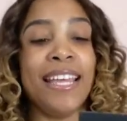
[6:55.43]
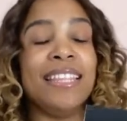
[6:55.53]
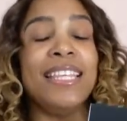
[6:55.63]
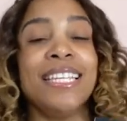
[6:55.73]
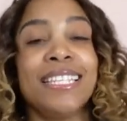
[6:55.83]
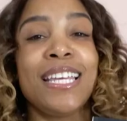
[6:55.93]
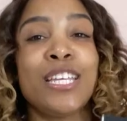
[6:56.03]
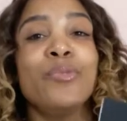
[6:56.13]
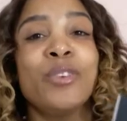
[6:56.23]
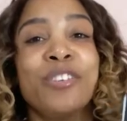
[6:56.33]
This
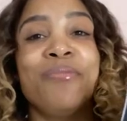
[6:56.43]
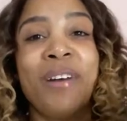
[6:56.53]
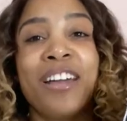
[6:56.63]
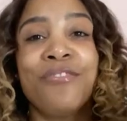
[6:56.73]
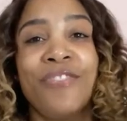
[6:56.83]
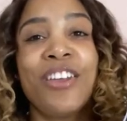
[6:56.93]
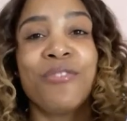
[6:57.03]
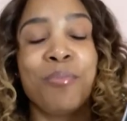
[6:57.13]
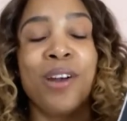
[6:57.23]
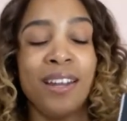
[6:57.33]
is one of my
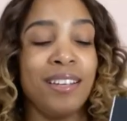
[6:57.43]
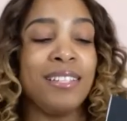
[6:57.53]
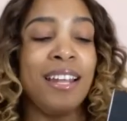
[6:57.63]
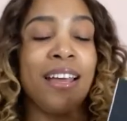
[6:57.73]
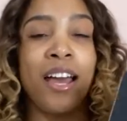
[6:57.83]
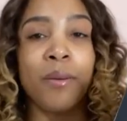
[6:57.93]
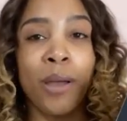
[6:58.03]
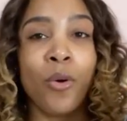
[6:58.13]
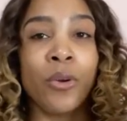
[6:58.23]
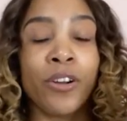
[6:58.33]
favorite products that I got on my
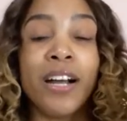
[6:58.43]
order.